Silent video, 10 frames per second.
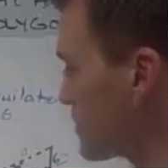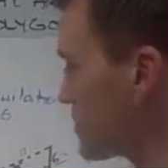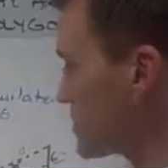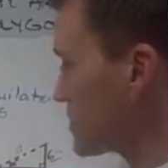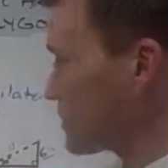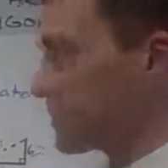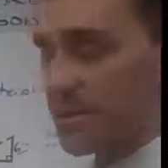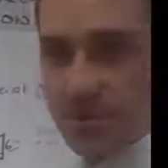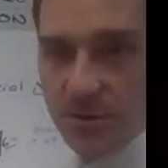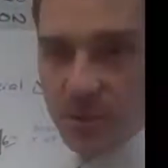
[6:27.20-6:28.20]
6 root 3
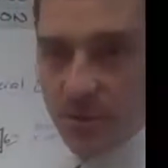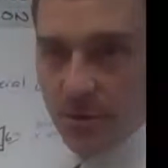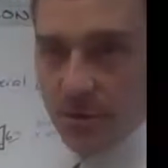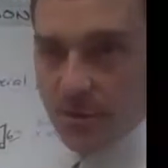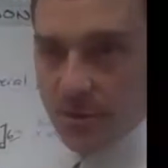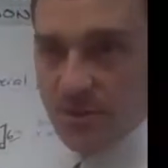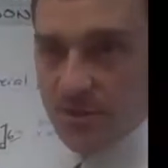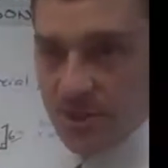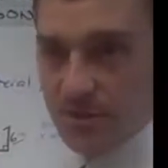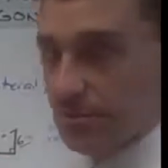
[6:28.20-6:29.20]
doesn't go in here.
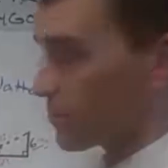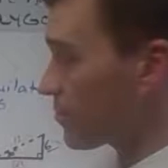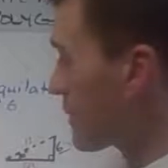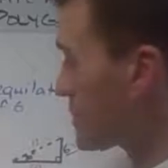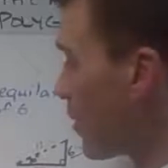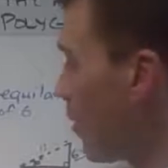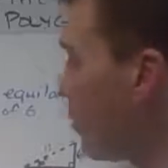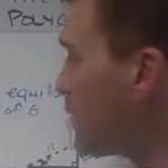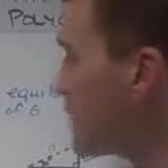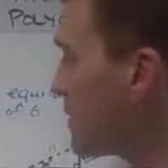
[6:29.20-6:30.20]
6 root 3 is
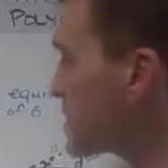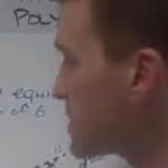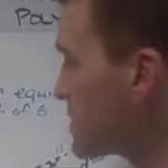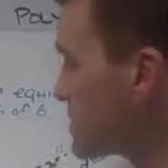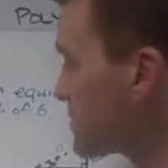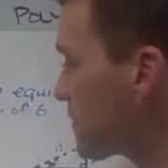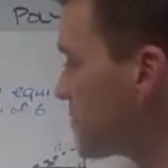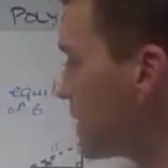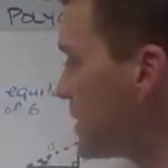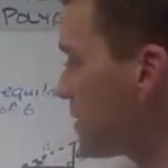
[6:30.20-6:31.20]
only this distance from
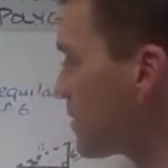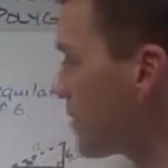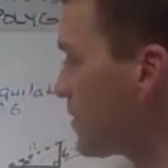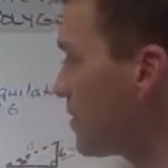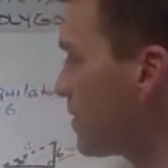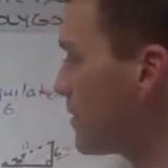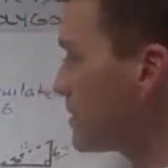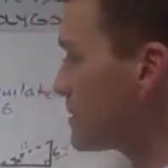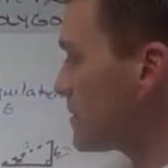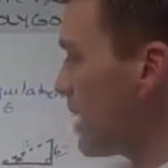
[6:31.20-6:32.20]
here
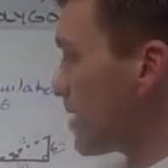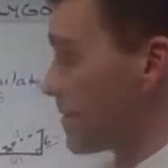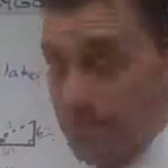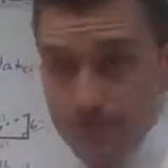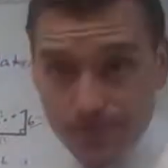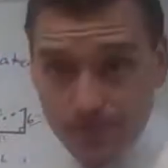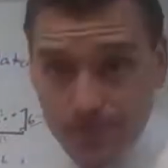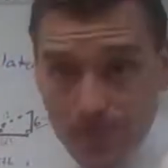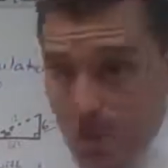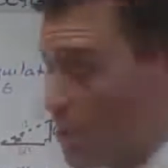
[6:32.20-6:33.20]
to there.
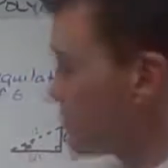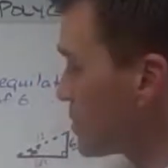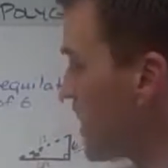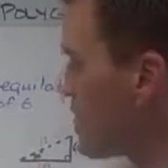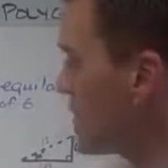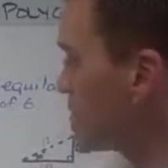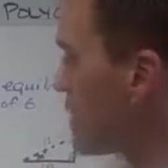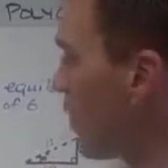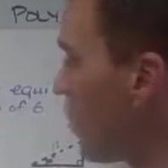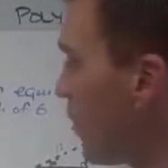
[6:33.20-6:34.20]
So that means
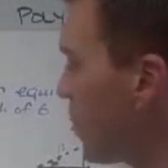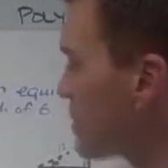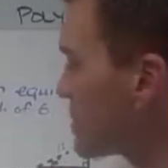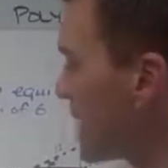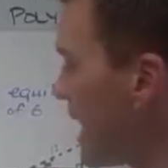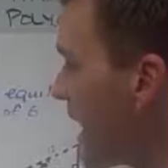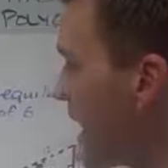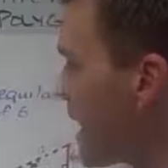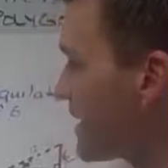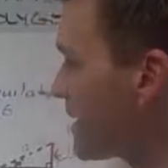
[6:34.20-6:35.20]
the whole
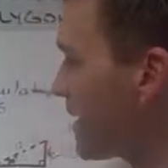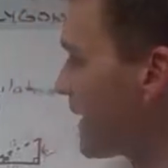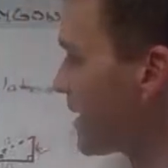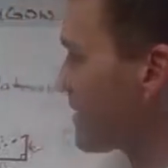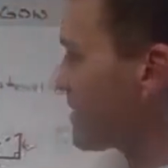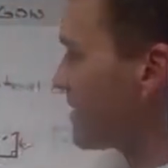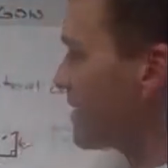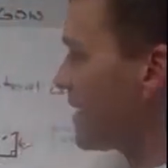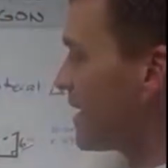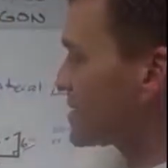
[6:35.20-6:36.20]
side length
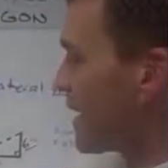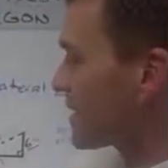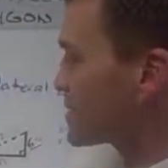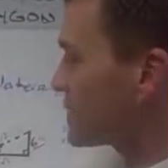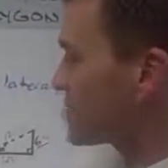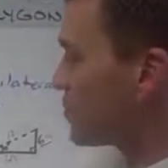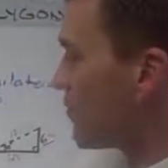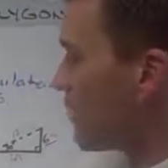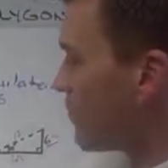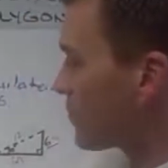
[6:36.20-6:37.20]
is actually
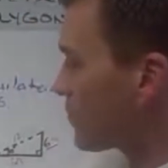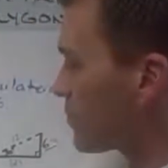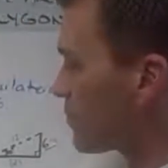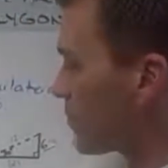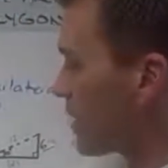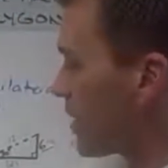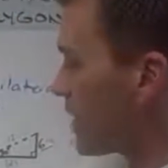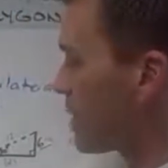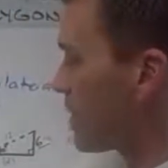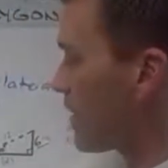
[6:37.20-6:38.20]
12 root 3,
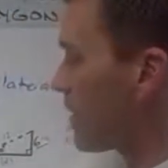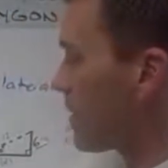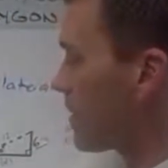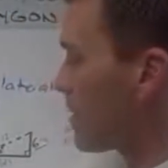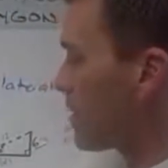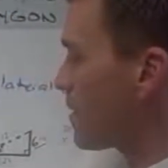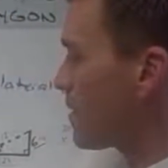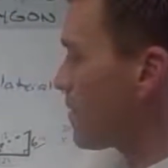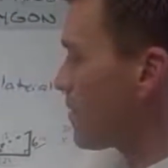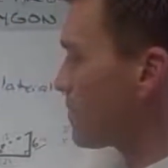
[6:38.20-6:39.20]

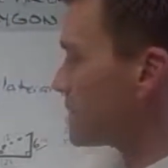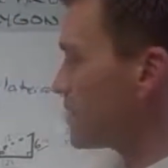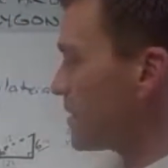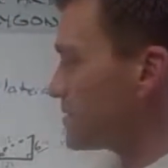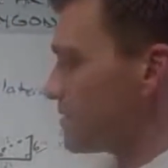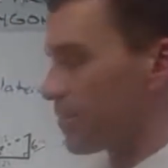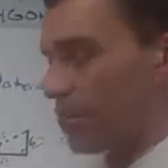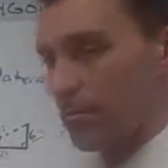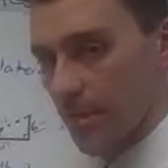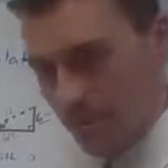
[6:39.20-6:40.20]
which means the
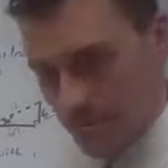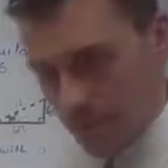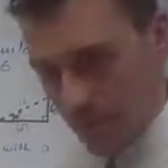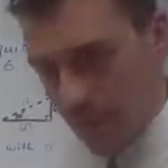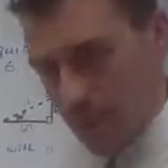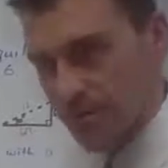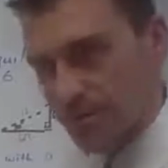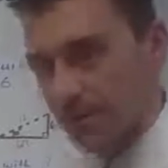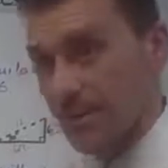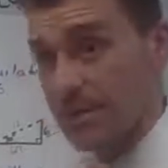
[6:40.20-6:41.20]
perimeter is
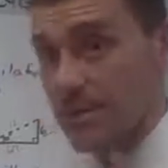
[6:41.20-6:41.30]
3